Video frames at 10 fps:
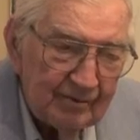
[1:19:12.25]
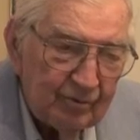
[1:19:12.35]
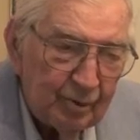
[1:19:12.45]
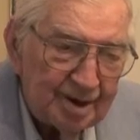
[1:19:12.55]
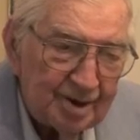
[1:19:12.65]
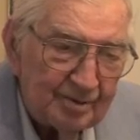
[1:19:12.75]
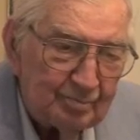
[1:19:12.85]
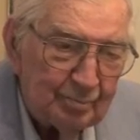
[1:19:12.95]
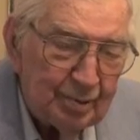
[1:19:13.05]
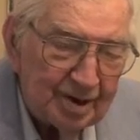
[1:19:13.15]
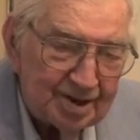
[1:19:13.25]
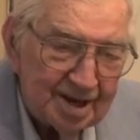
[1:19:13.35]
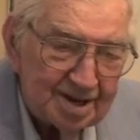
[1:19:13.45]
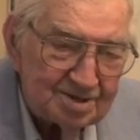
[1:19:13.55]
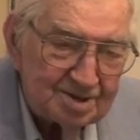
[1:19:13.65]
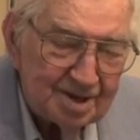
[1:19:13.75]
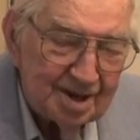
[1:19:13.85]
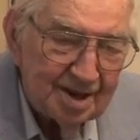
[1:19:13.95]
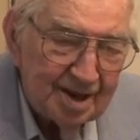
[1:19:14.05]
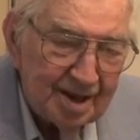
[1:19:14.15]
if we could put this
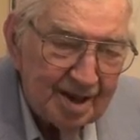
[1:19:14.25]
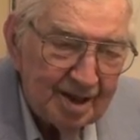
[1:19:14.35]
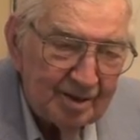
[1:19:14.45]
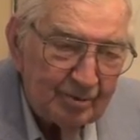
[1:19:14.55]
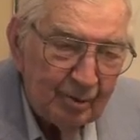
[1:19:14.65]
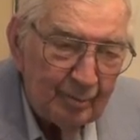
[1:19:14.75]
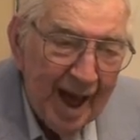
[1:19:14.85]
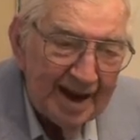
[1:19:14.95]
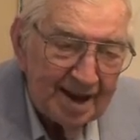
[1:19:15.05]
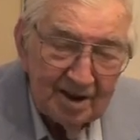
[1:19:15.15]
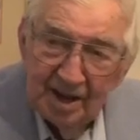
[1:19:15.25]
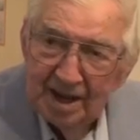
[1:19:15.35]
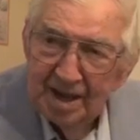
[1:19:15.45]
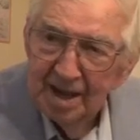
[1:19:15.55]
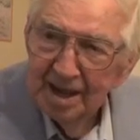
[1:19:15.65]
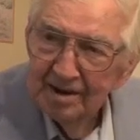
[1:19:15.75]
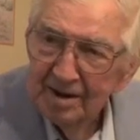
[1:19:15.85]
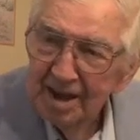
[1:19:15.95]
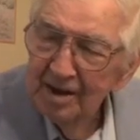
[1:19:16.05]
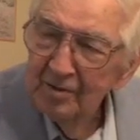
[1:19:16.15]
grammatically
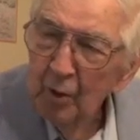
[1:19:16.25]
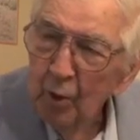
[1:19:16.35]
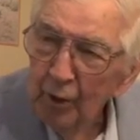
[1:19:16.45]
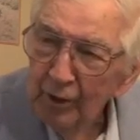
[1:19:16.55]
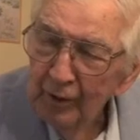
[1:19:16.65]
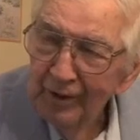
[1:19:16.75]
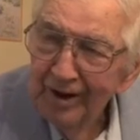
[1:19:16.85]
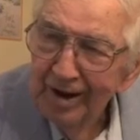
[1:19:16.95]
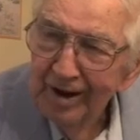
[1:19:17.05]
in order,